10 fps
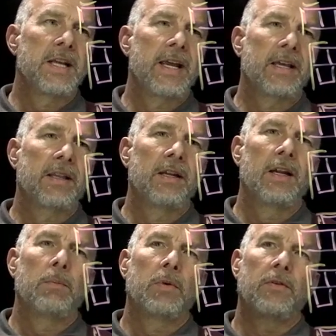take the
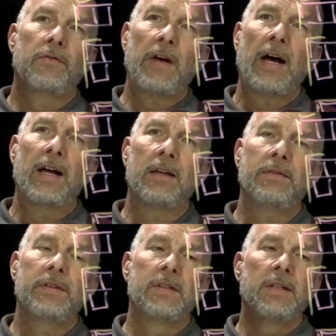number 5
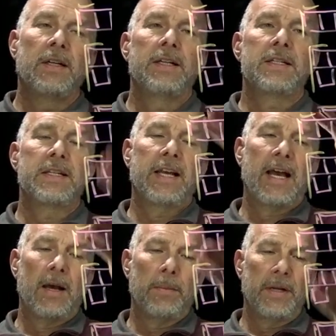and see
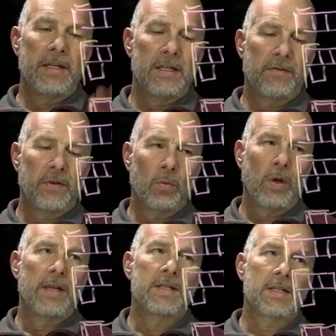how many different
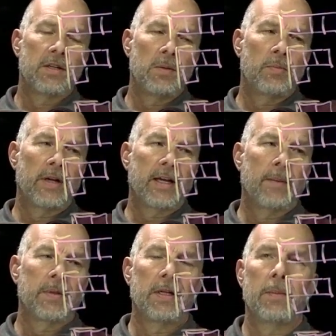ways can you break
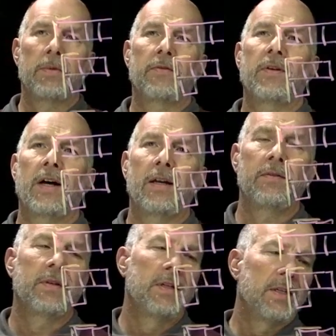up the number 5.
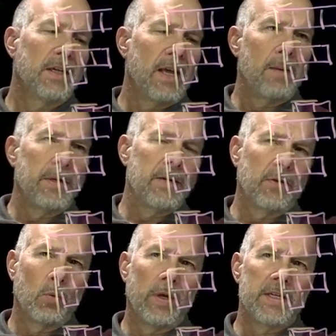How many
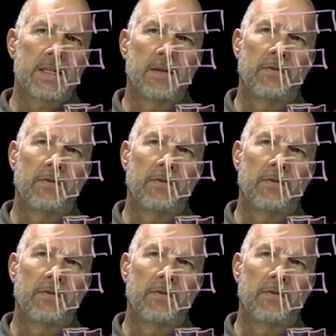different ways can